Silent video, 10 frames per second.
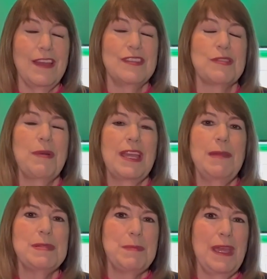So what
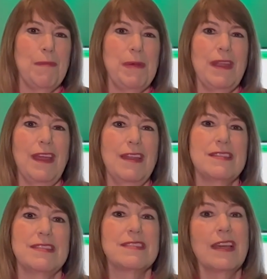keeps me up at night
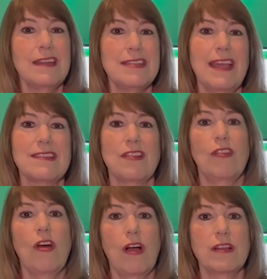is it's going to take us a
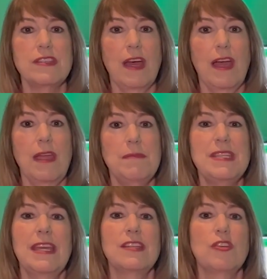long time to
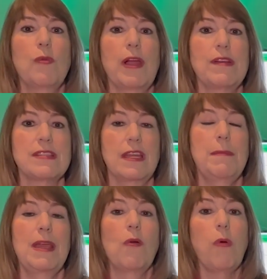get to where it's going to
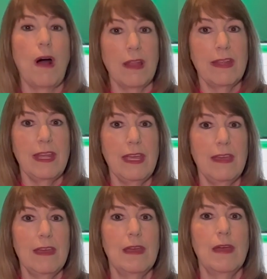be quality
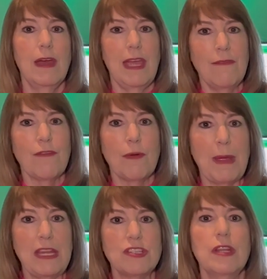
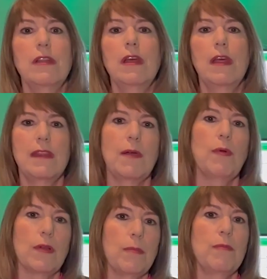information that
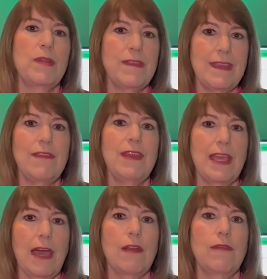we're receiving
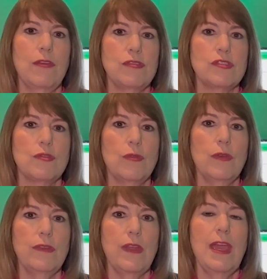out of those
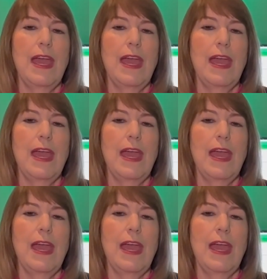tools.